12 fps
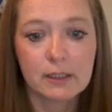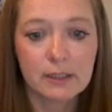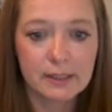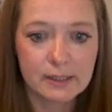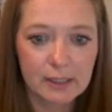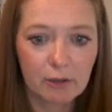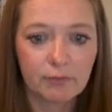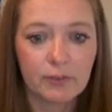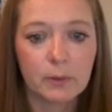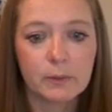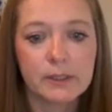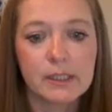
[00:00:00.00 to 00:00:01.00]
on cell
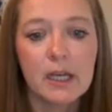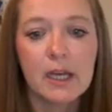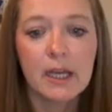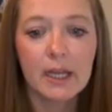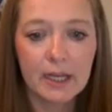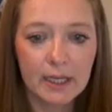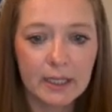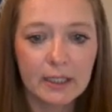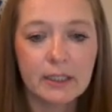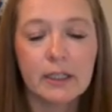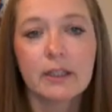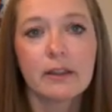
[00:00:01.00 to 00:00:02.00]
phones
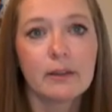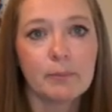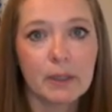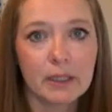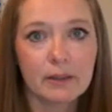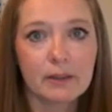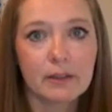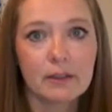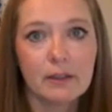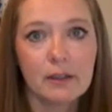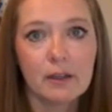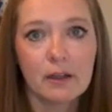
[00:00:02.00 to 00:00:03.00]
in the month
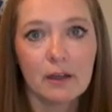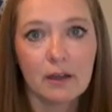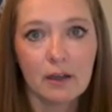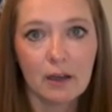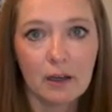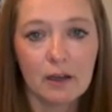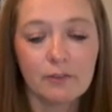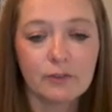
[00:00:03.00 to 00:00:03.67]
of